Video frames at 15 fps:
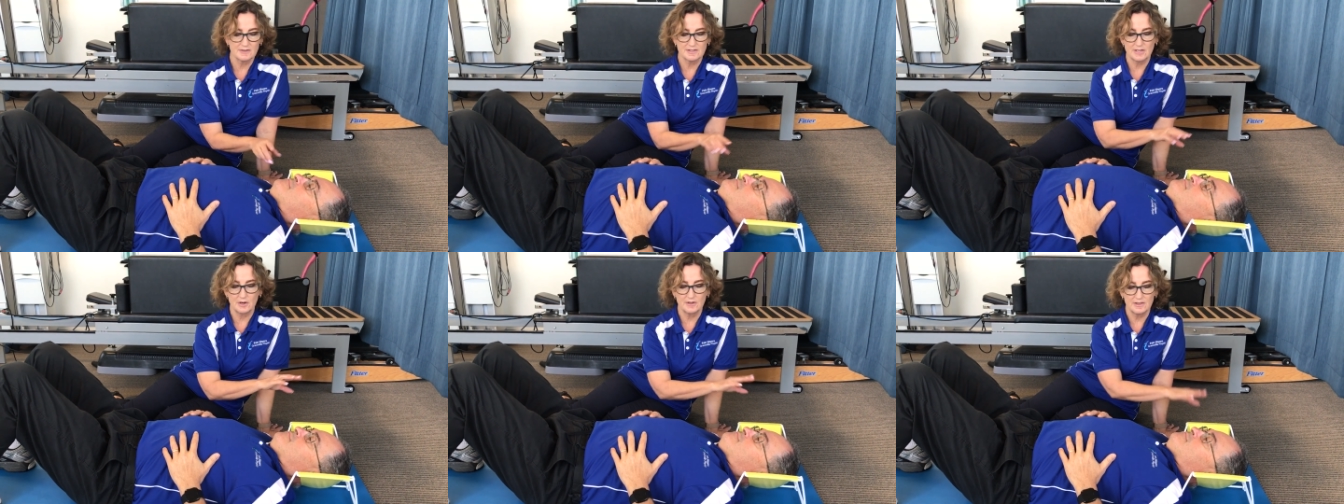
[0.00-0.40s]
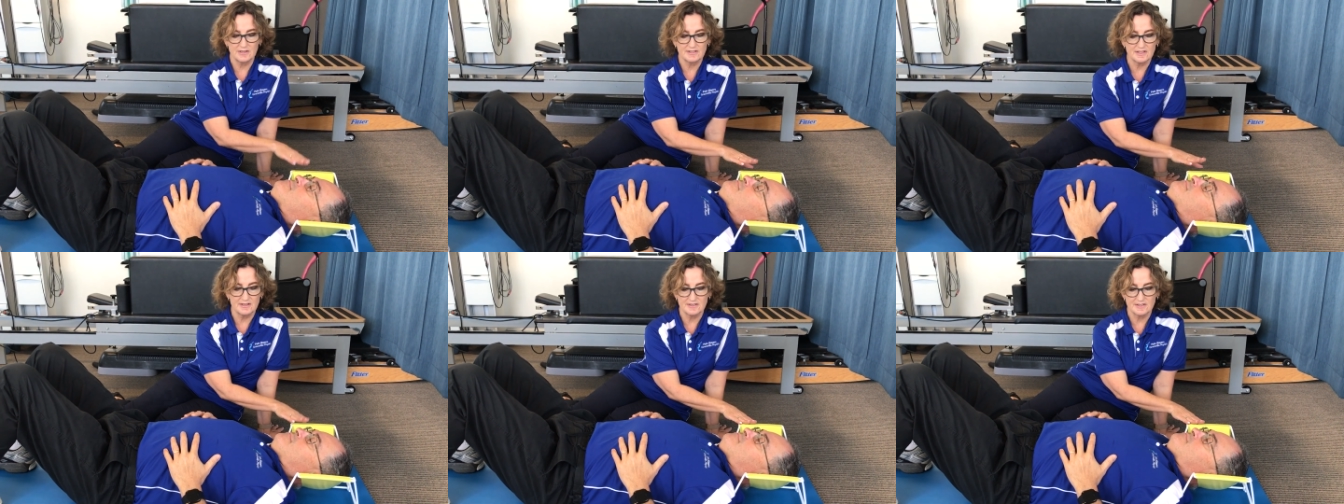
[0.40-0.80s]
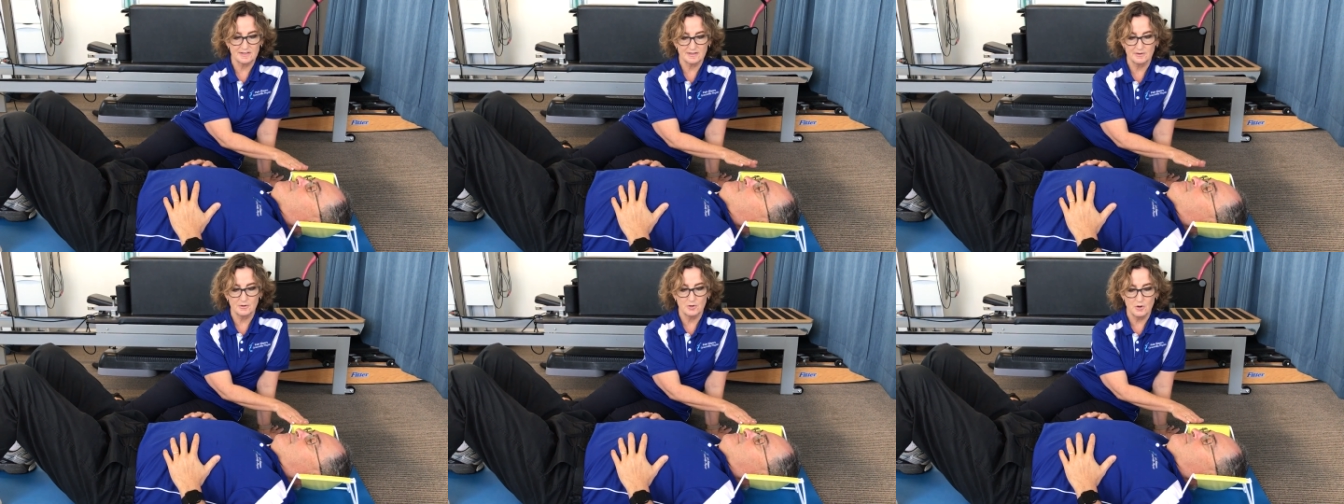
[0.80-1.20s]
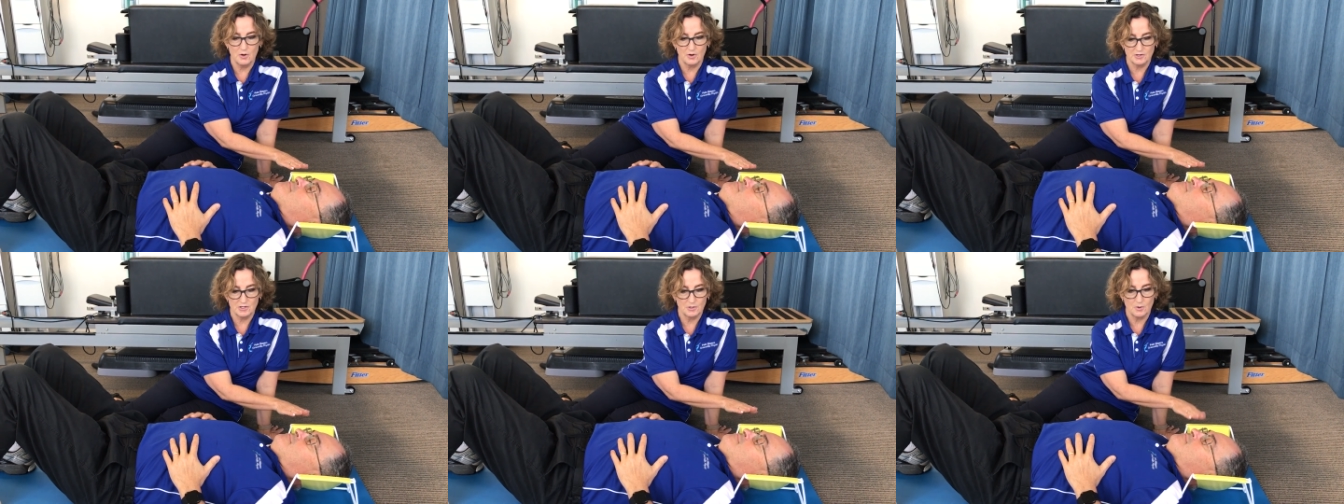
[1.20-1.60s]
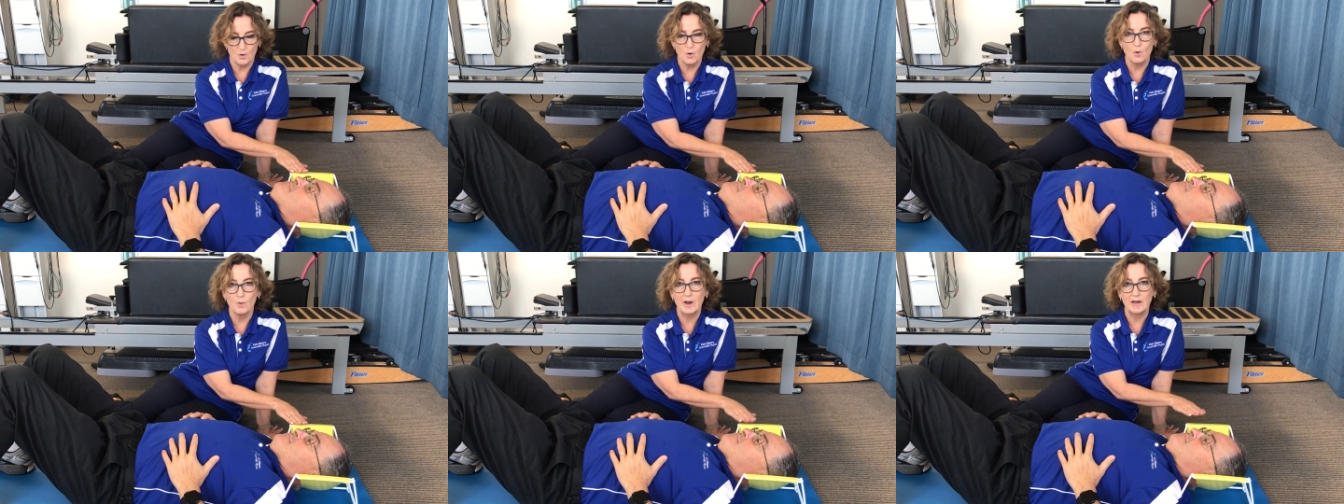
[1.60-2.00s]
So this is not
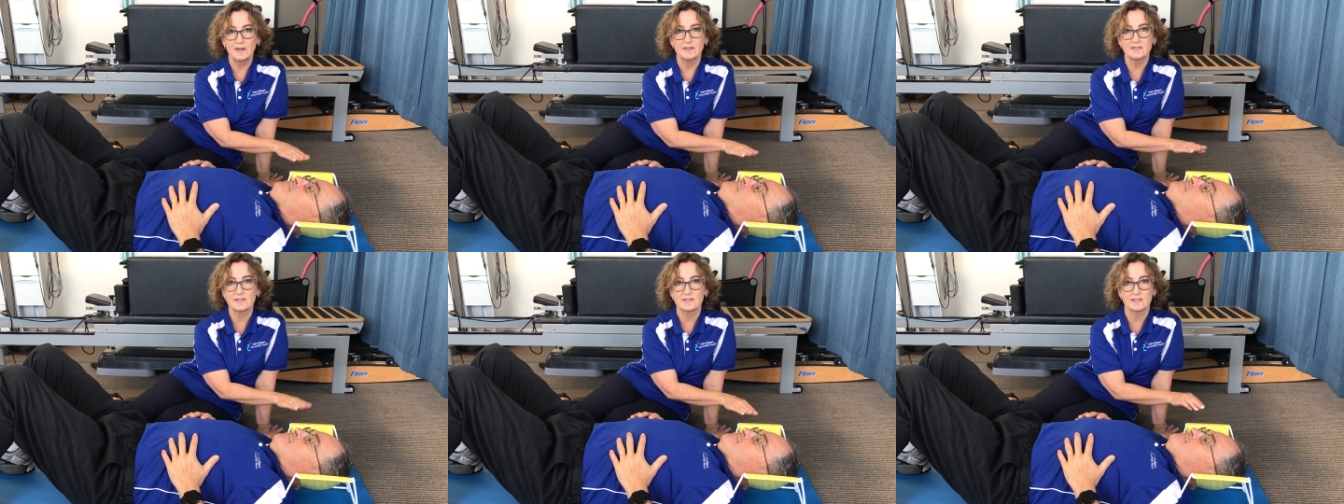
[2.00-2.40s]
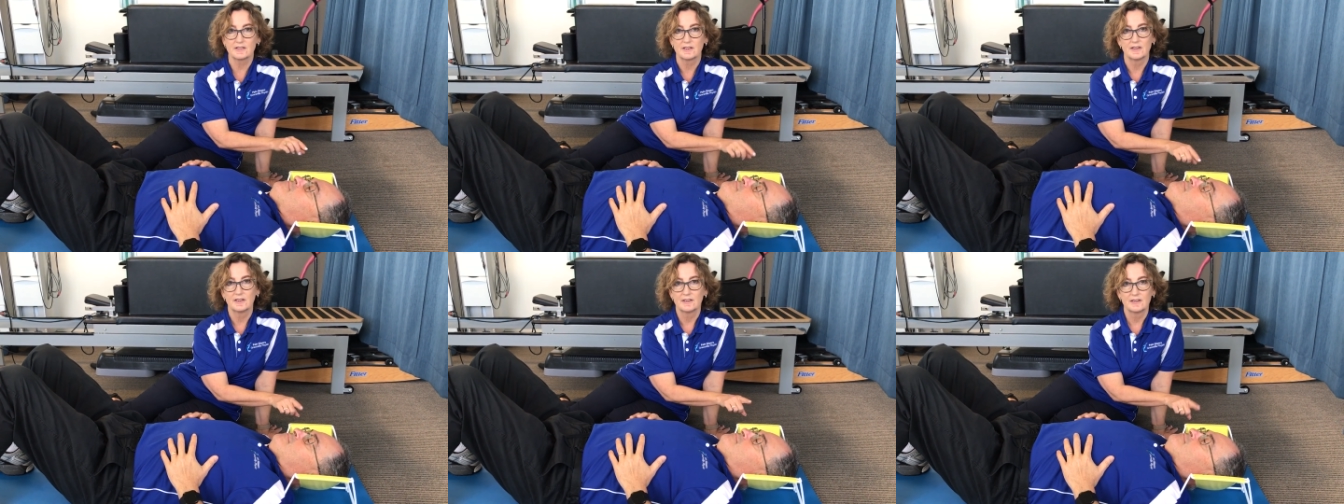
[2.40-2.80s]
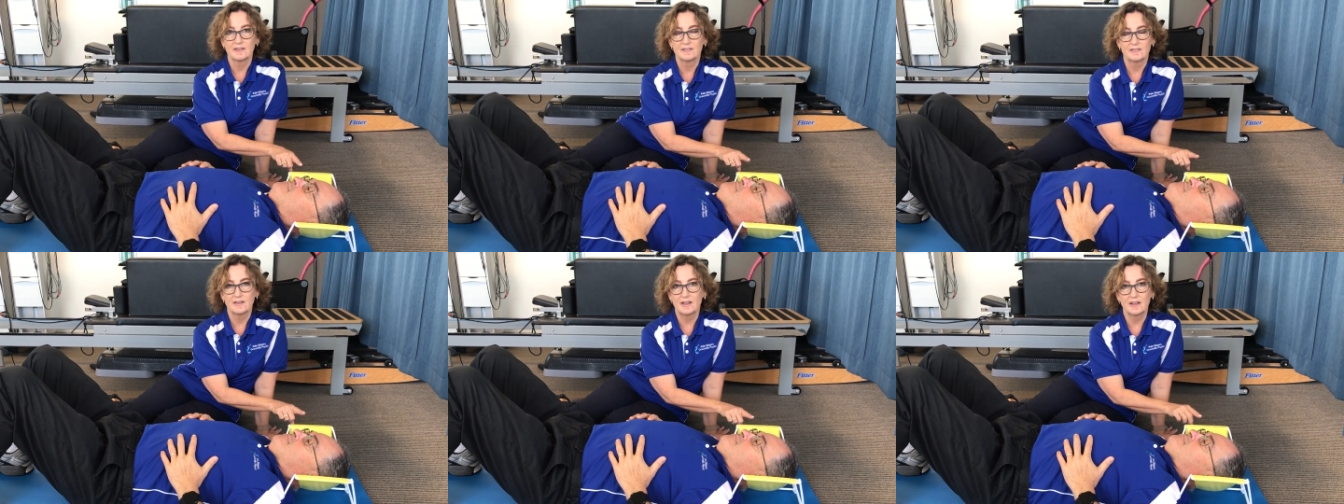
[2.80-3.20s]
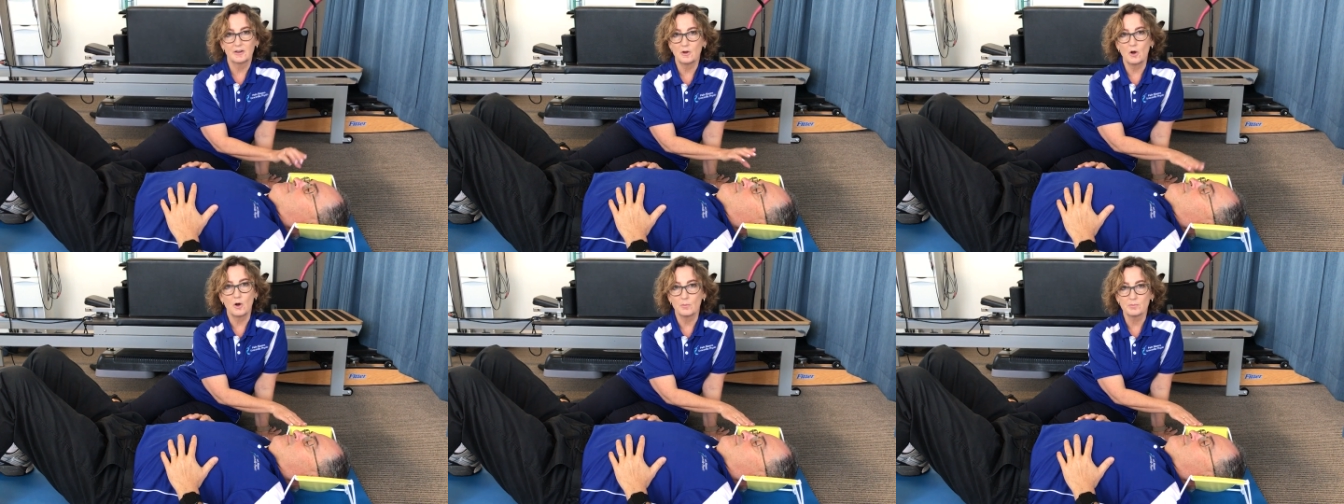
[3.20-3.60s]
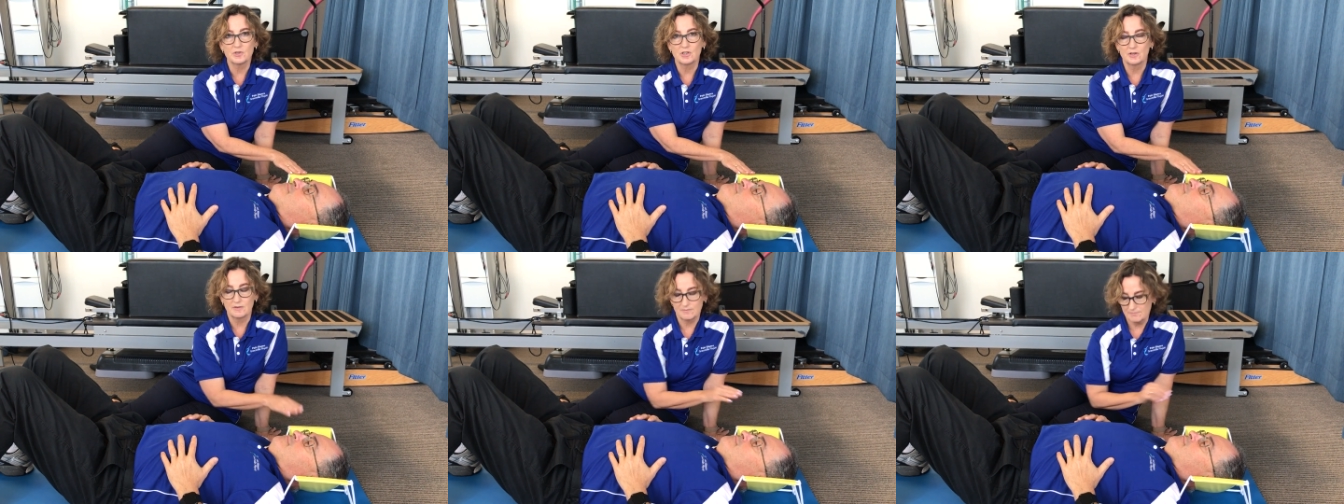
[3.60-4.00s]
always an
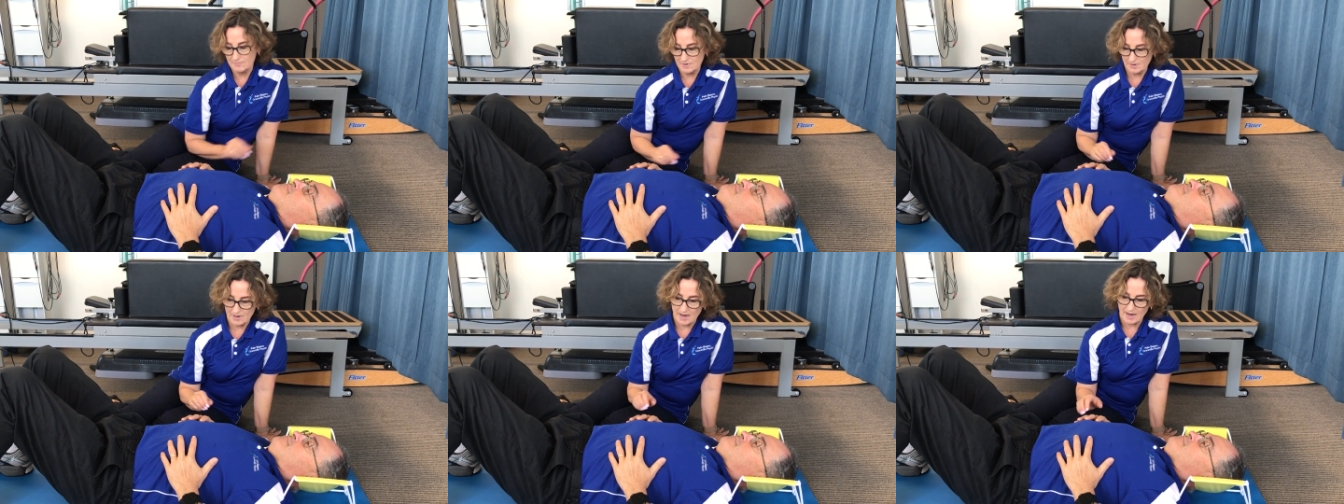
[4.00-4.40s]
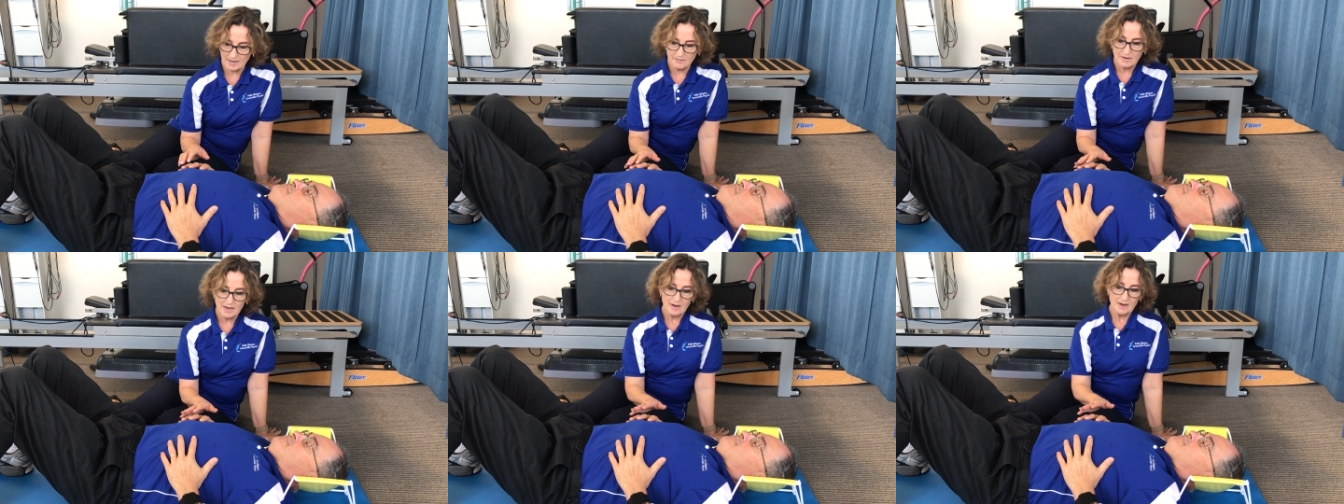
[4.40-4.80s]
option, okay?